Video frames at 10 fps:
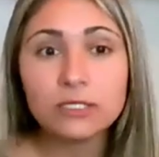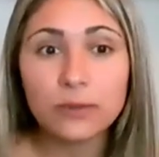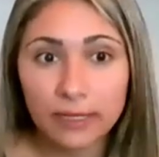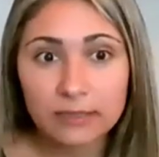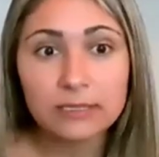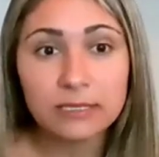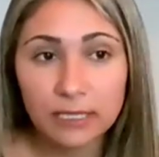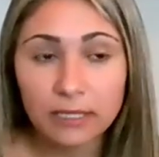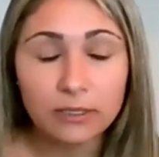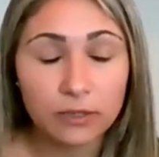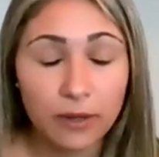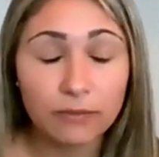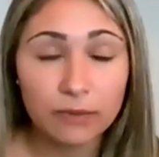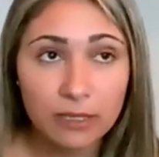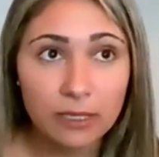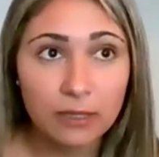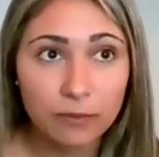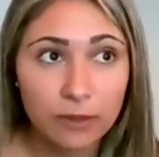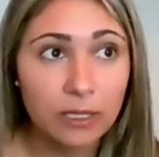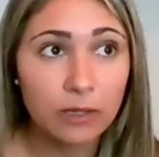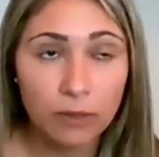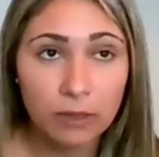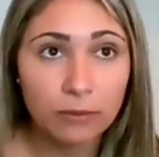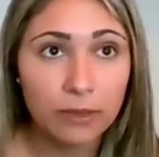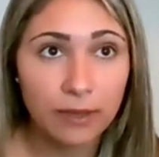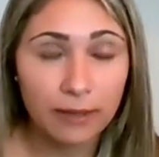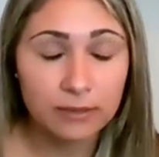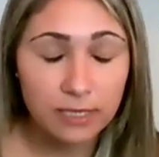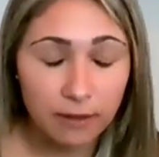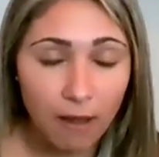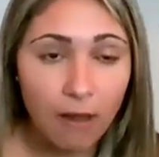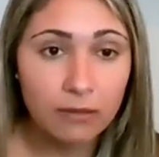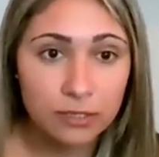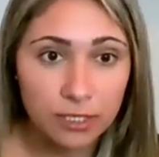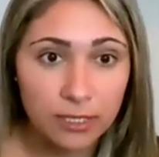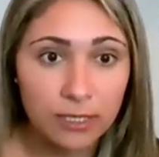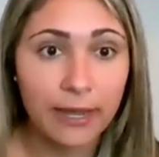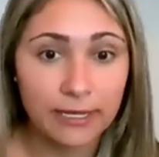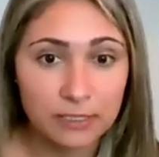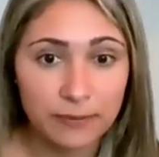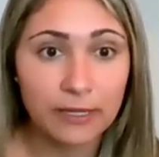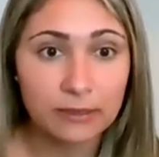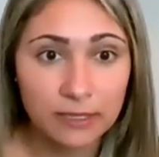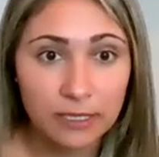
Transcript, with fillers: so I can see, you know, I really really agree with that psychology aspect.